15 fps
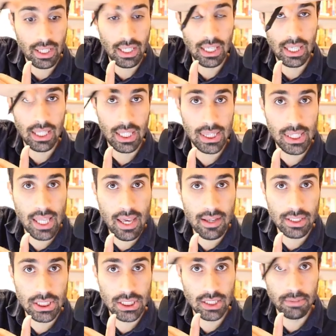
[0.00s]
in that
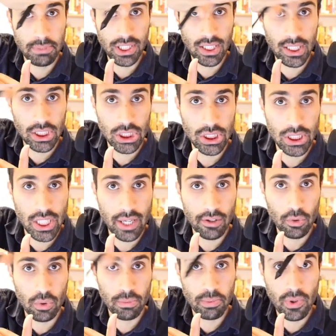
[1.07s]
sedimentation tank
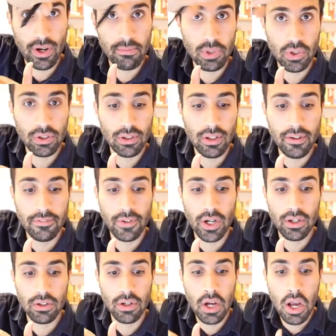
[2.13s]
or primary
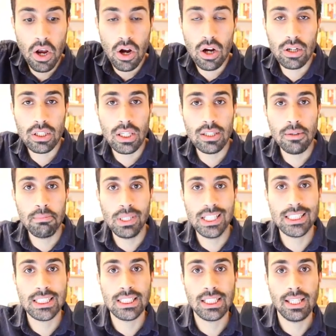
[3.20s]
clarifier are going to be
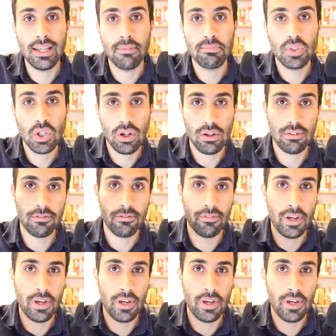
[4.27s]
skimmed off.